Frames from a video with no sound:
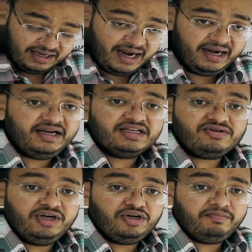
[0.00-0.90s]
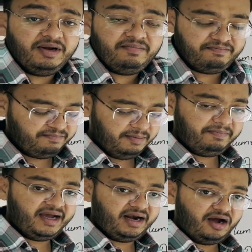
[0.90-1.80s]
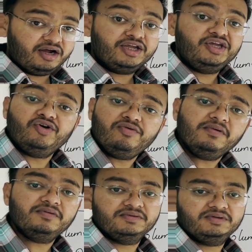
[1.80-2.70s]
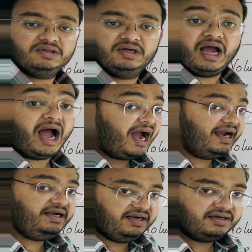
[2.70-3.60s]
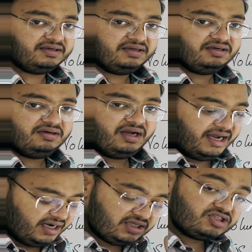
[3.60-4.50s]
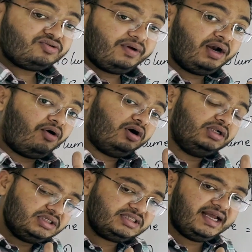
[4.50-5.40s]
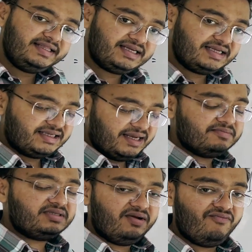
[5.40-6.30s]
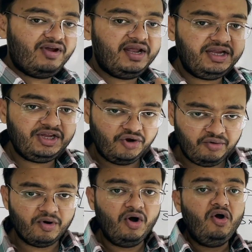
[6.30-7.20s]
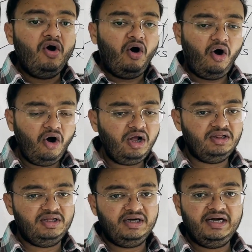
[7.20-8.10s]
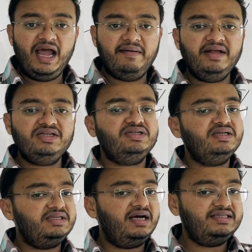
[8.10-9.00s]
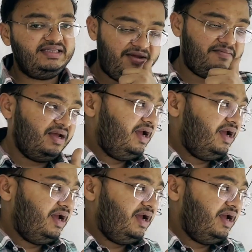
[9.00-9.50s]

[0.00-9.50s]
Then it is going to be prepare a cube, height, and in square all the sides are same way in cube all the dimensions are same.